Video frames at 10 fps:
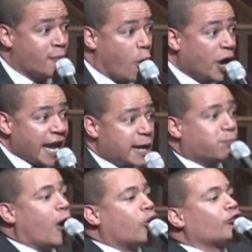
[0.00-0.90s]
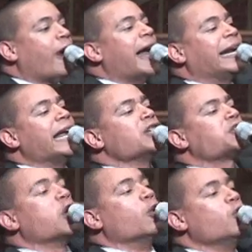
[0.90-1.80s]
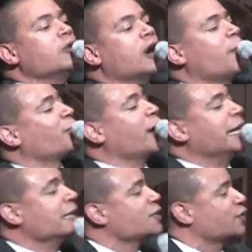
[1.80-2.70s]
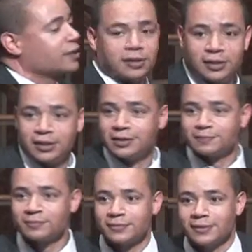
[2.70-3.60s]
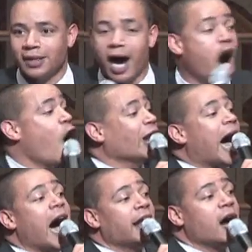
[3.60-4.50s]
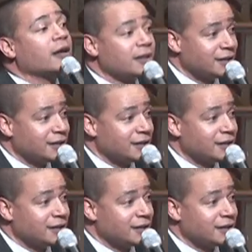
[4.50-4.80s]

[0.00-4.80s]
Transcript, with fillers: He broke right into a praise. All honor and